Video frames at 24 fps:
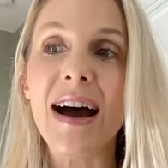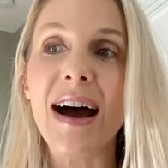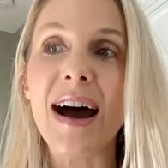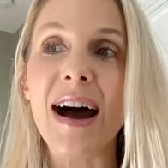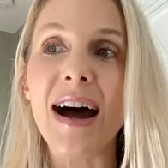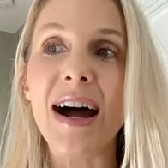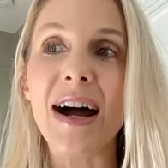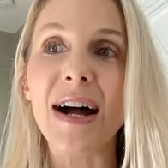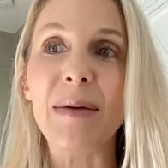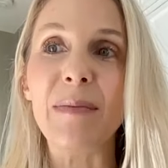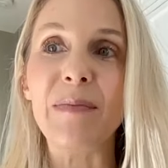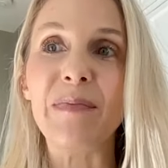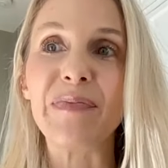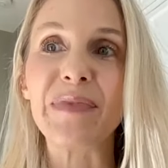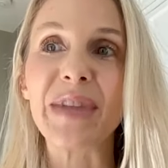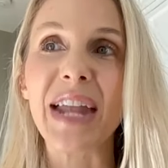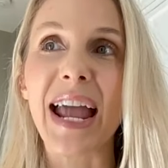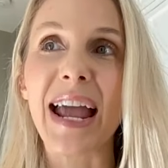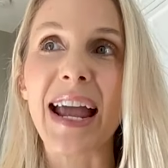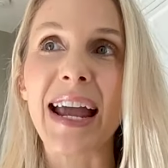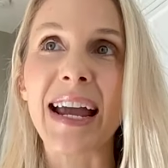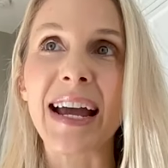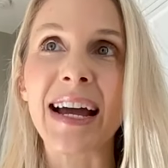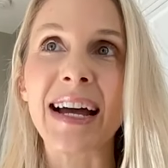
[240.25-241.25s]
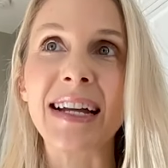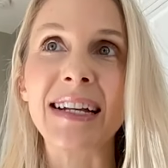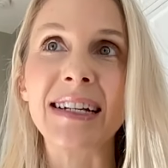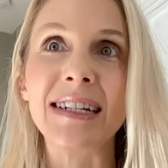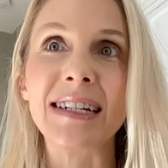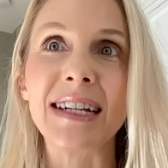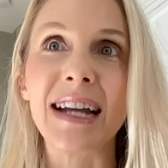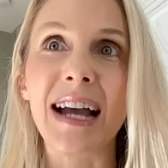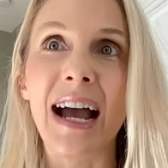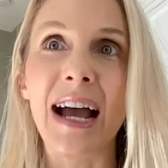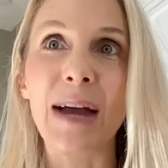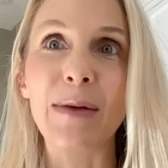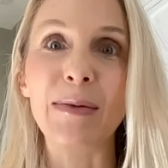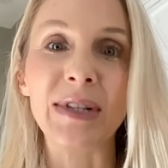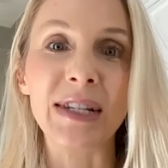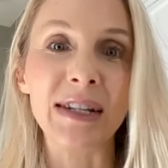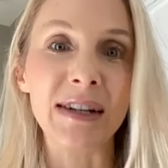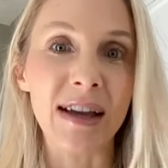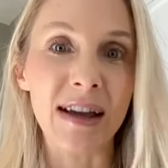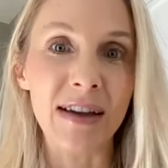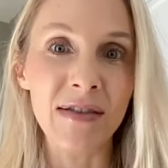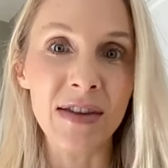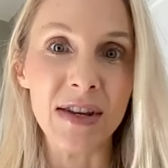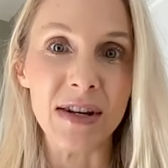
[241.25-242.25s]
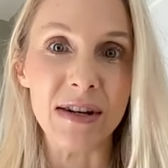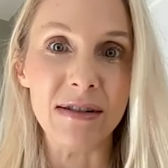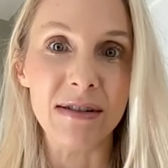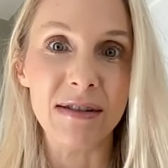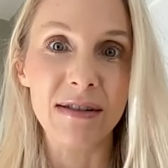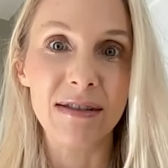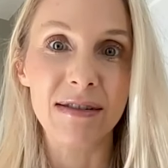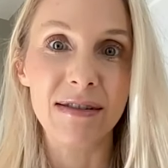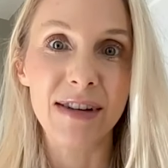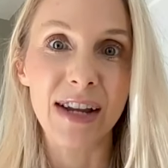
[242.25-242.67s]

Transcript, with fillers: um, and I was in heaven